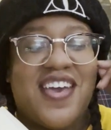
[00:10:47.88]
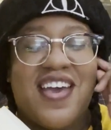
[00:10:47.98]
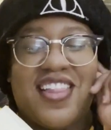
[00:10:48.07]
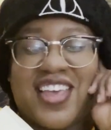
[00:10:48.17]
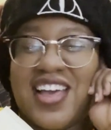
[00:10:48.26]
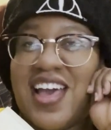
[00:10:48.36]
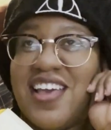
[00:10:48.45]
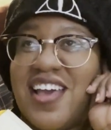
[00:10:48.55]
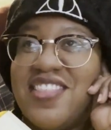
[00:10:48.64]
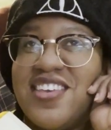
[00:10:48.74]
Like
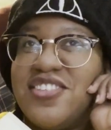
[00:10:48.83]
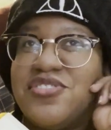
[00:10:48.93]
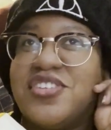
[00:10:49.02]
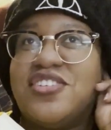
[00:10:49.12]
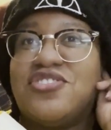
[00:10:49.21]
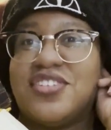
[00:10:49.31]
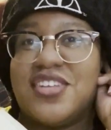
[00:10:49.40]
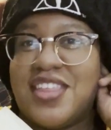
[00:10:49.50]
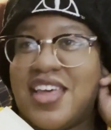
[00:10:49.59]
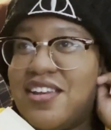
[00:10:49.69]
I think it's really
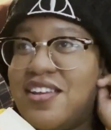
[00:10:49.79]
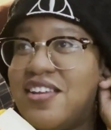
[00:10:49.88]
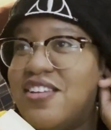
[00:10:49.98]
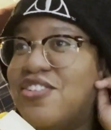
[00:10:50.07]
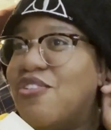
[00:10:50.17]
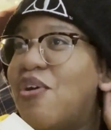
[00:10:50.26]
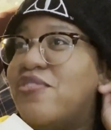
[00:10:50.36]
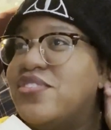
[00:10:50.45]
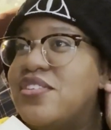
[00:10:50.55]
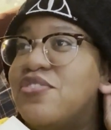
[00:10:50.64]
interesting that
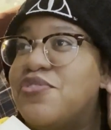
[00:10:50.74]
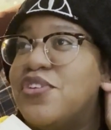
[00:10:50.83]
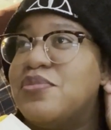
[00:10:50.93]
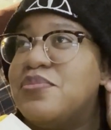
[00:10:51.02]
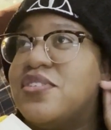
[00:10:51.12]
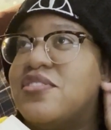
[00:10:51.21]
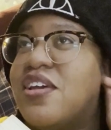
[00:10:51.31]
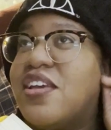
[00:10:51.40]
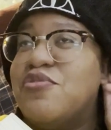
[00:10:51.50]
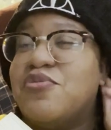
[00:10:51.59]
I've seen the films and
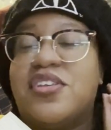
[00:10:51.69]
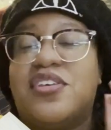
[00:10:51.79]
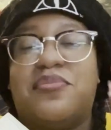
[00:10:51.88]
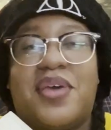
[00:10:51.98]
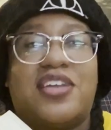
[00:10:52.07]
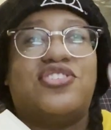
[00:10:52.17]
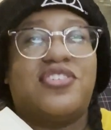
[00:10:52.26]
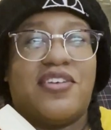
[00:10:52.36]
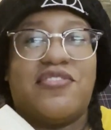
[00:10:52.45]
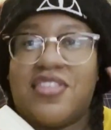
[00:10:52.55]
I can really
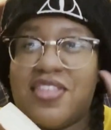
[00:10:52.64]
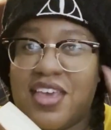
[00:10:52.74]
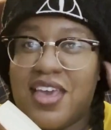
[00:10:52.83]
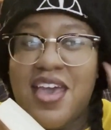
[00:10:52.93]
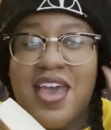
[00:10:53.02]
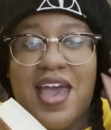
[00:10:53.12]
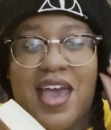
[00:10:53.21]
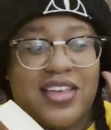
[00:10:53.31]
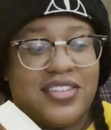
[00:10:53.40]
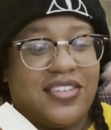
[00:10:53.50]
imagine everything
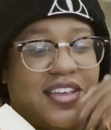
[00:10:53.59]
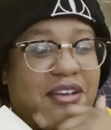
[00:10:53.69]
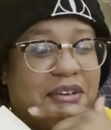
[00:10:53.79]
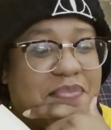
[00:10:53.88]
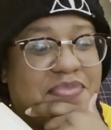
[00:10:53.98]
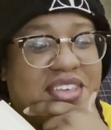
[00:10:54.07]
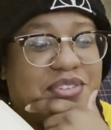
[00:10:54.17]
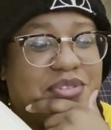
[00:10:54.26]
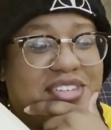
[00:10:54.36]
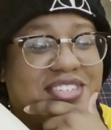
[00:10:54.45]
as
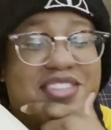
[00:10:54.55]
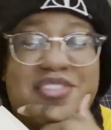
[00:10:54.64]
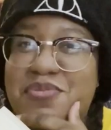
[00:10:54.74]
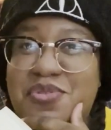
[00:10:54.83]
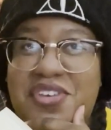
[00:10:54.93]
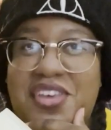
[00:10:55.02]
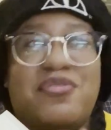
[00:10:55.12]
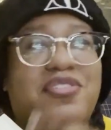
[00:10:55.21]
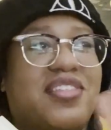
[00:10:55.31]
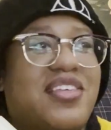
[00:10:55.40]
it was in the movie,
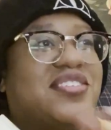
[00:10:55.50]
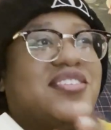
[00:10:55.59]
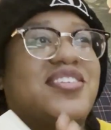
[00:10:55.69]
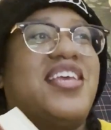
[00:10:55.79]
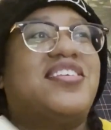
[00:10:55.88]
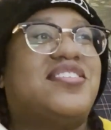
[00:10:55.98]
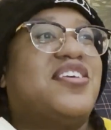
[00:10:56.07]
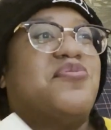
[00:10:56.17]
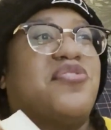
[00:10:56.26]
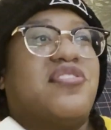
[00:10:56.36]
where that snake
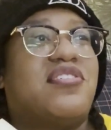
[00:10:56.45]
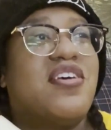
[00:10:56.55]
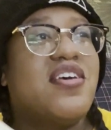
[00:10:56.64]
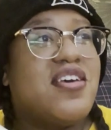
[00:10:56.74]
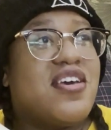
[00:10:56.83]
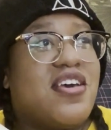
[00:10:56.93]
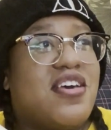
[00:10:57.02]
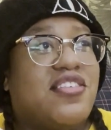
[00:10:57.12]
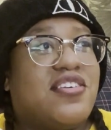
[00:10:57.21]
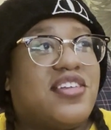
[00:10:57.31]
scene where the
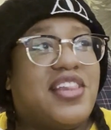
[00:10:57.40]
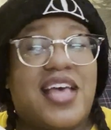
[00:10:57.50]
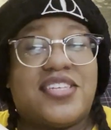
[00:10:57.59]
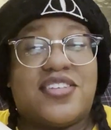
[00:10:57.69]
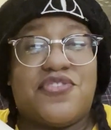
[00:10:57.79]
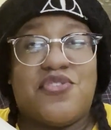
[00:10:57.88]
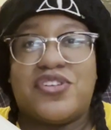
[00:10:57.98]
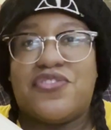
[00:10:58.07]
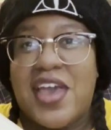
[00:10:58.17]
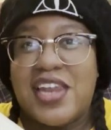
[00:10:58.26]
glass of
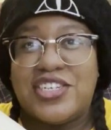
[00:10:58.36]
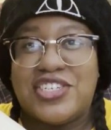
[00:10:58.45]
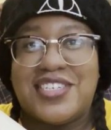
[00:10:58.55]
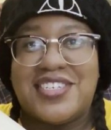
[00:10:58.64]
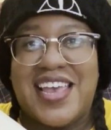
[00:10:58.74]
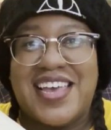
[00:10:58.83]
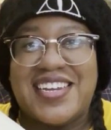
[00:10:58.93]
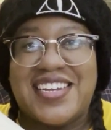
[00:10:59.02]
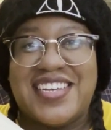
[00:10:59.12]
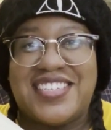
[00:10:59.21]
course vanishes,
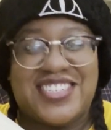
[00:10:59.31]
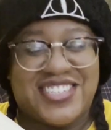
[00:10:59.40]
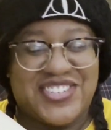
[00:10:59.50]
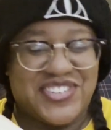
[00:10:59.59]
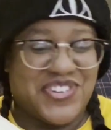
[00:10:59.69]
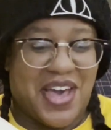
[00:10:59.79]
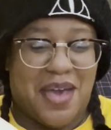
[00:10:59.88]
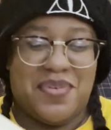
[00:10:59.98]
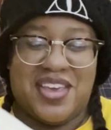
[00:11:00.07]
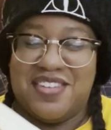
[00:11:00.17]
and it's just so
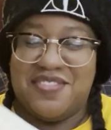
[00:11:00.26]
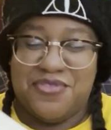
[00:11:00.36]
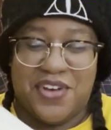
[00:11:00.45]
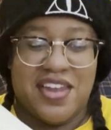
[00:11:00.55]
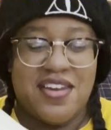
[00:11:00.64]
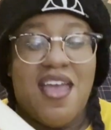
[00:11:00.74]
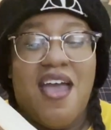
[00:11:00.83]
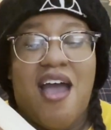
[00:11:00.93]
epic and fun.